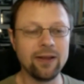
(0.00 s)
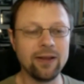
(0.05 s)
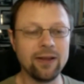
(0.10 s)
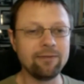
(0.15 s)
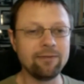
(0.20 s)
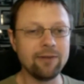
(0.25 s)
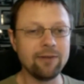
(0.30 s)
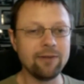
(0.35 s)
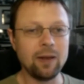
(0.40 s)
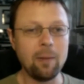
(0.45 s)

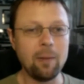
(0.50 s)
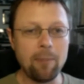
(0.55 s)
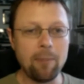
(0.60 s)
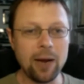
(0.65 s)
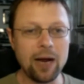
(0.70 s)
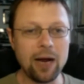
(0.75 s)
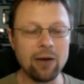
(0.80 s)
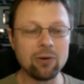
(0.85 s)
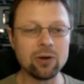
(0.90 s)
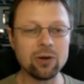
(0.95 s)
They feel
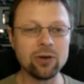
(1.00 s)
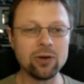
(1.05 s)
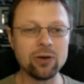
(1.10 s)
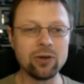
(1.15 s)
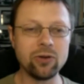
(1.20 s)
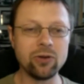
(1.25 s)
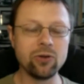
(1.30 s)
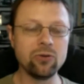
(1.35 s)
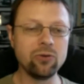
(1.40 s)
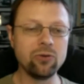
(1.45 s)

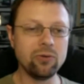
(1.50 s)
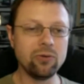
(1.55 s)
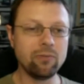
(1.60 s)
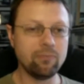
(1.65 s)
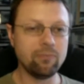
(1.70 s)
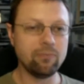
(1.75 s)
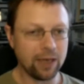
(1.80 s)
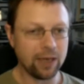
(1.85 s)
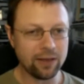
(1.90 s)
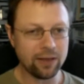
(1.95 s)
empowered
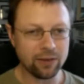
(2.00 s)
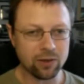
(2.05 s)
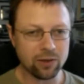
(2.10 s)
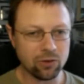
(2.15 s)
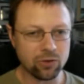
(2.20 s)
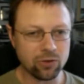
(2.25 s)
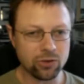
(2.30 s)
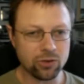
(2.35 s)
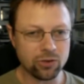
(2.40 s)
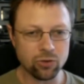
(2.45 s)
to make
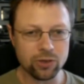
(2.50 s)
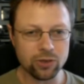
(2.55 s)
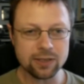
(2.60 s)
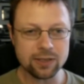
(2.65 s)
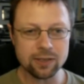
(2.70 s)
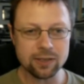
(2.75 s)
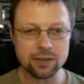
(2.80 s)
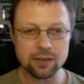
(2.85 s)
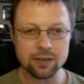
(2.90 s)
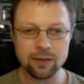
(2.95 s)
their own
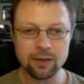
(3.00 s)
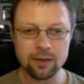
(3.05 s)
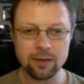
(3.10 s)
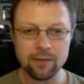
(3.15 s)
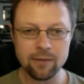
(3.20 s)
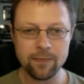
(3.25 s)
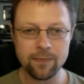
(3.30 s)
choices